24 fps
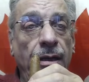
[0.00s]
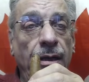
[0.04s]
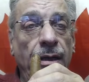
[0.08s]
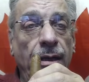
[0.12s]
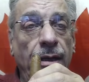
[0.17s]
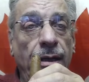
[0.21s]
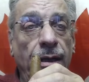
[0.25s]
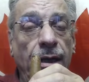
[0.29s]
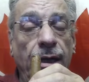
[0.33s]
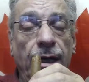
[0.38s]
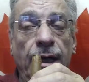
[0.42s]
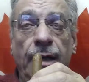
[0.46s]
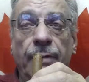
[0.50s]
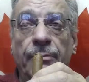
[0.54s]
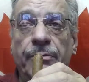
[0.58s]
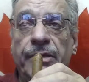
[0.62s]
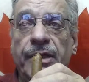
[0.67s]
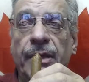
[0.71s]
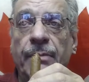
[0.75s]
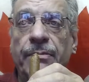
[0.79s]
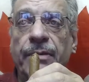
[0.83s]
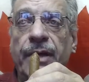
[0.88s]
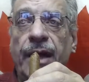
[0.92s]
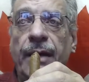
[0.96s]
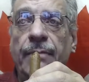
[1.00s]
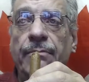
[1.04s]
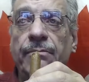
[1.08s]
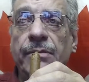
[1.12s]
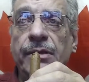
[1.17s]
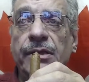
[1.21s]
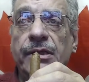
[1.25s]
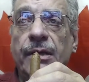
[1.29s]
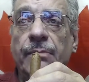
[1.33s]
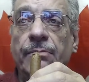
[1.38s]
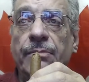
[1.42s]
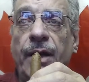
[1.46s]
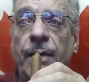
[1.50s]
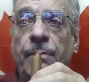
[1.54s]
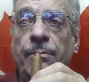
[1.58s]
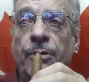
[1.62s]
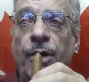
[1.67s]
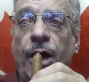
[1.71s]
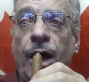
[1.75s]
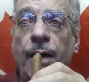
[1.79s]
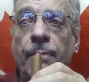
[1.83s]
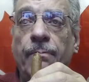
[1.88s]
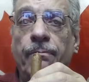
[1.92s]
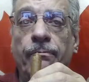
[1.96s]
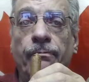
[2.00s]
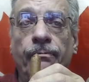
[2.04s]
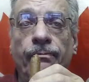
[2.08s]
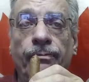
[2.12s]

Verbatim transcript: Um, sometimes, sometimes not.